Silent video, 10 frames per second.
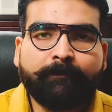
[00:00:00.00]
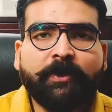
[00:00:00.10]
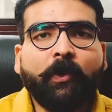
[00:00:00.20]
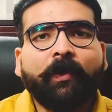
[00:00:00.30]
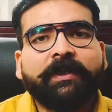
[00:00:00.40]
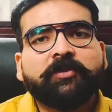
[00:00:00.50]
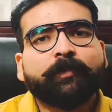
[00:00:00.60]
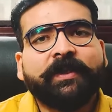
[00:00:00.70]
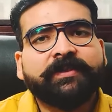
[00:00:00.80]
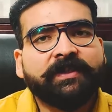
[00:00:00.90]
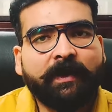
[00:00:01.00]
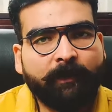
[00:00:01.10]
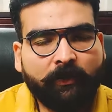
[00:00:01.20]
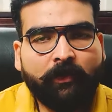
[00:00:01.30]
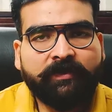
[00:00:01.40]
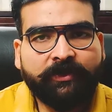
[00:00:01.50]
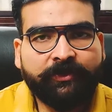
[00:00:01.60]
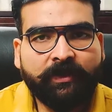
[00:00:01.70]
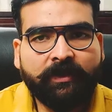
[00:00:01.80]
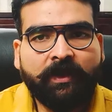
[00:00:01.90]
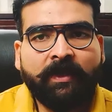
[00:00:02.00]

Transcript: beyond space, time and causation.